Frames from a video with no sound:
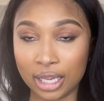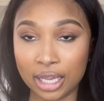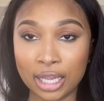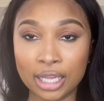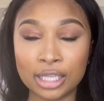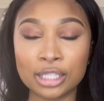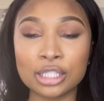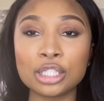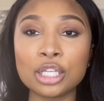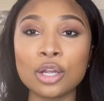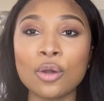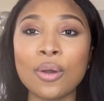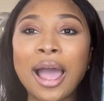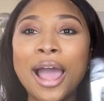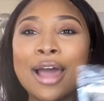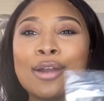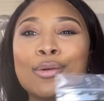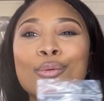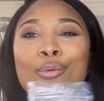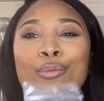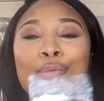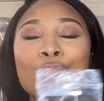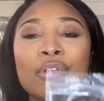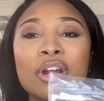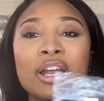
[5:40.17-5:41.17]
And so I
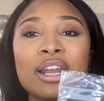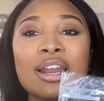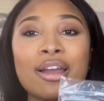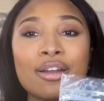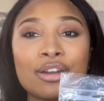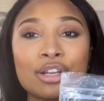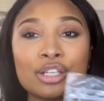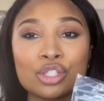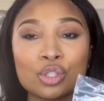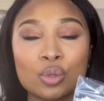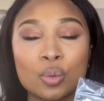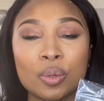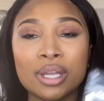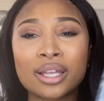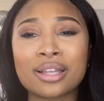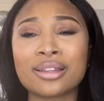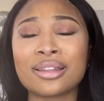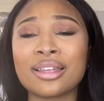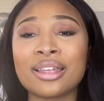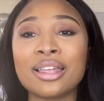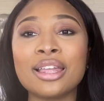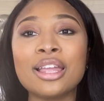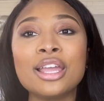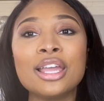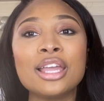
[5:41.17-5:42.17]
don't run out as quickly.